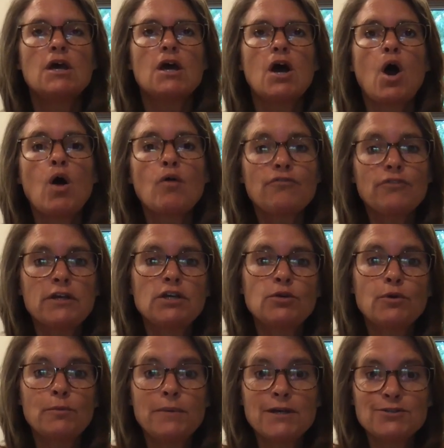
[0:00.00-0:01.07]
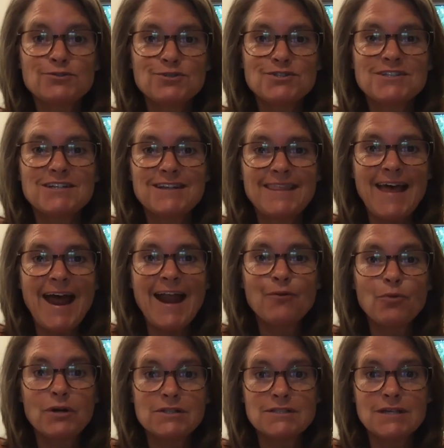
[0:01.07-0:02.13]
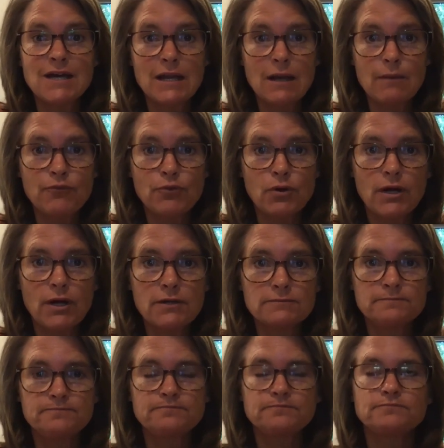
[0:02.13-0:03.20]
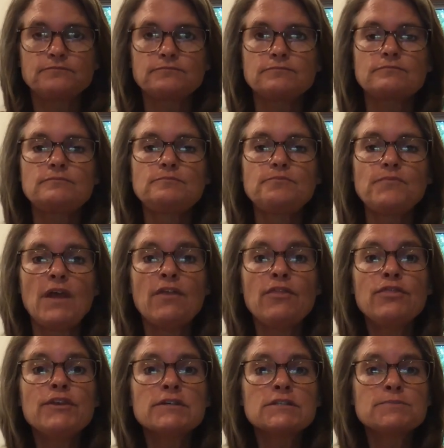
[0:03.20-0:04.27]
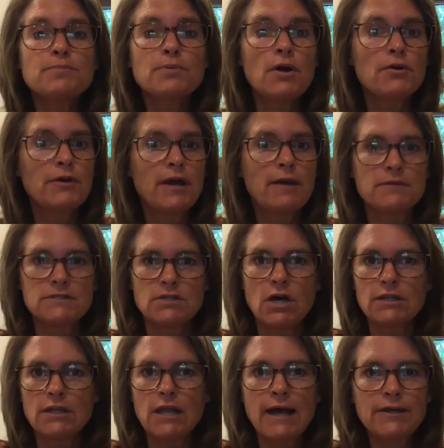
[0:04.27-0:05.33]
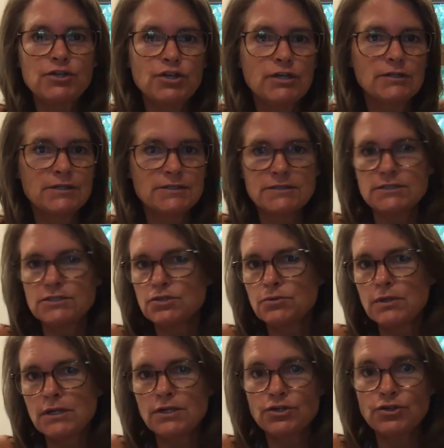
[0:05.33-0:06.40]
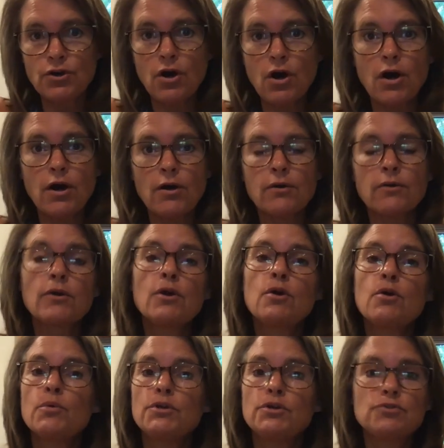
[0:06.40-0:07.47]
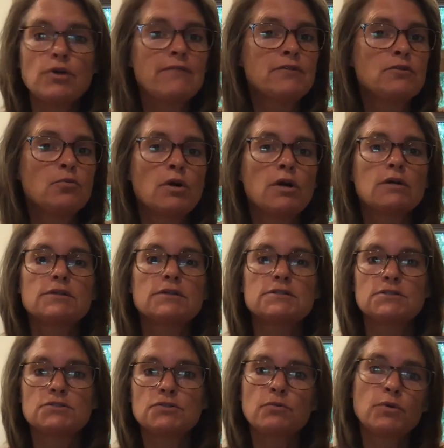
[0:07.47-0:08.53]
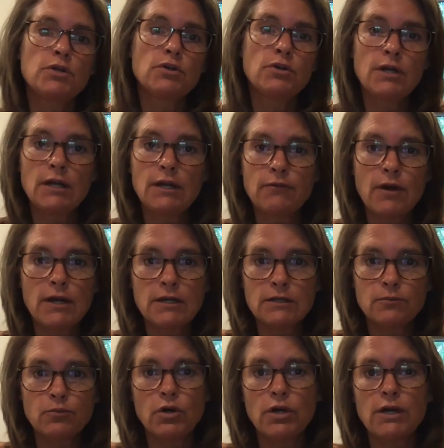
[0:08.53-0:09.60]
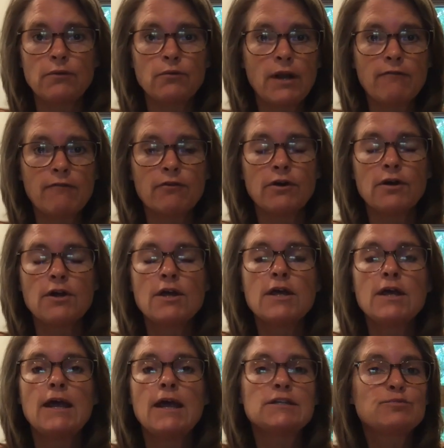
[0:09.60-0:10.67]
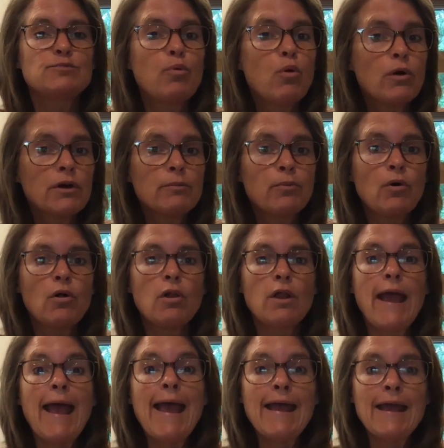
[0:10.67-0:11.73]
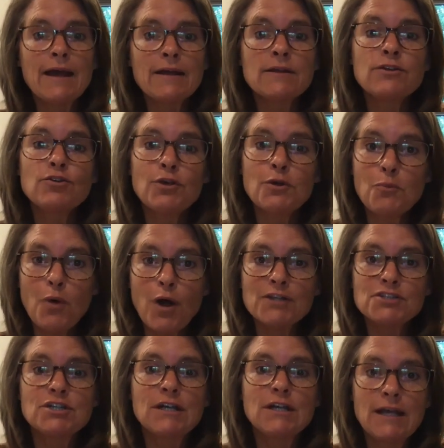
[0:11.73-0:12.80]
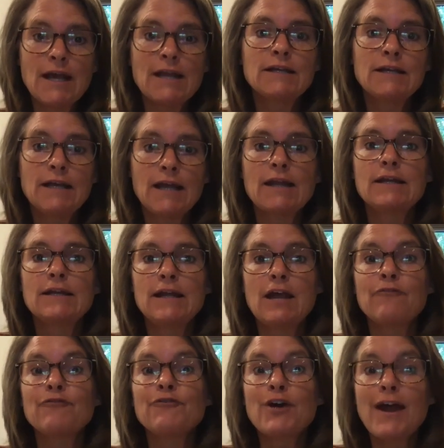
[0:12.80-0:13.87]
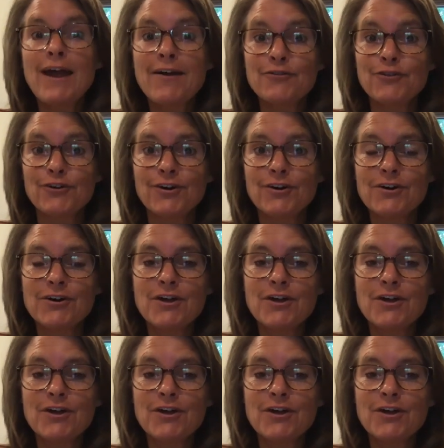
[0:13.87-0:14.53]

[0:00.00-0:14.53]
hopefully you would be interested in that and want to sign up for it. This program is online. You can listen to it in your car, when you're driving to work, listen to it when you're getting ready in the morning, whatever. It's portable, and you can watch it again and again and again forever.